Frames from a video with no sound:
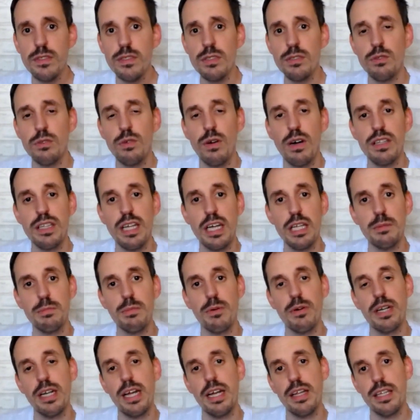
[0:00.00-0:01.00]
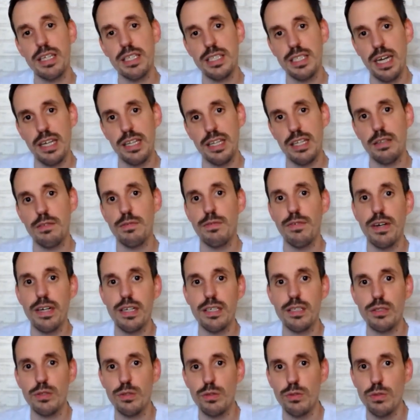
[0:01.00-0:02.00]
So at that point I decided
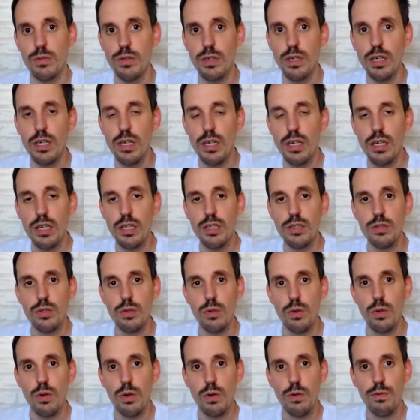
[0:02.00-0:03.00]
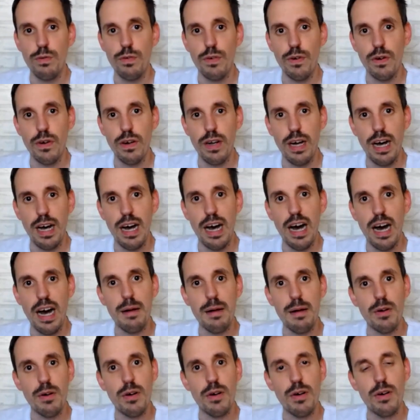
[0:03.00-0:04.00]
first to look for a
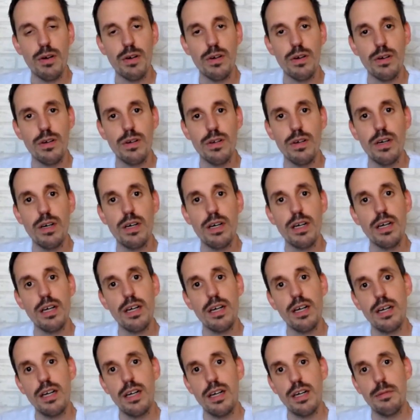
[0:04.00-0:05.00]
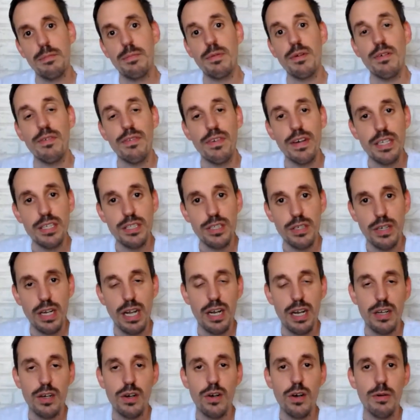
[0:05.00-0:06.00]
more
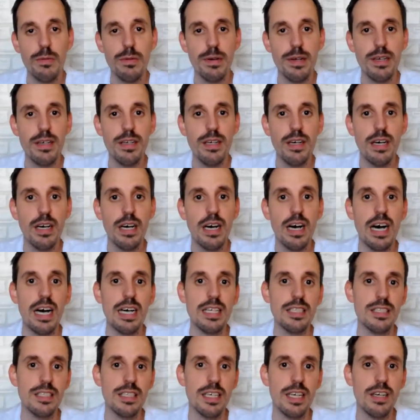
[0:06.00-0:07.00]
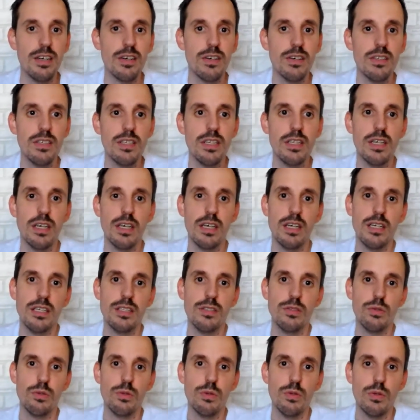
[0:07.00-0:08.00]
professional cover, and second
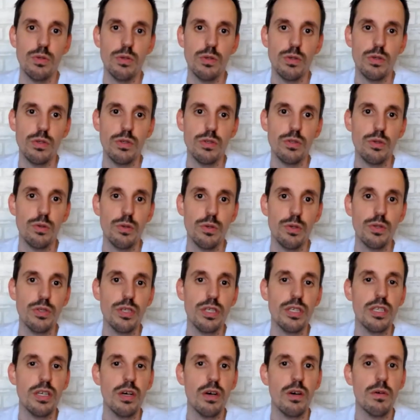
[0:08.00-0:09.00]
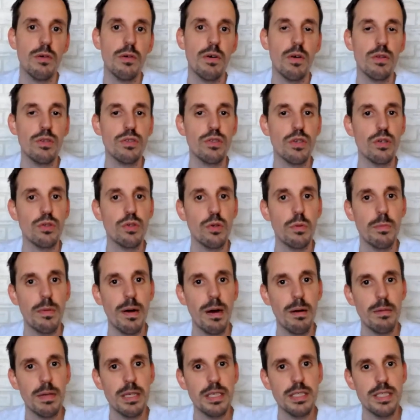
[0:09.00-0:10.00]
to use it also to
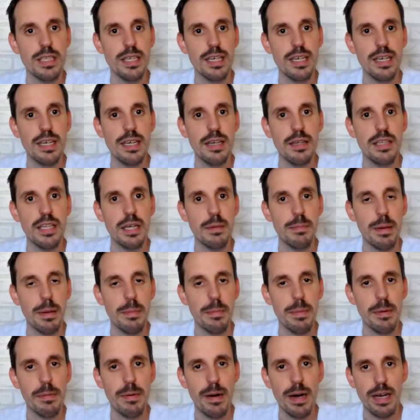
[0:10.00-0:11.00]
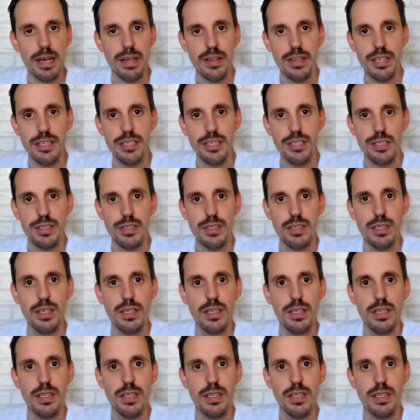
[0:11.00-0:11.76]
publish the paperback edition.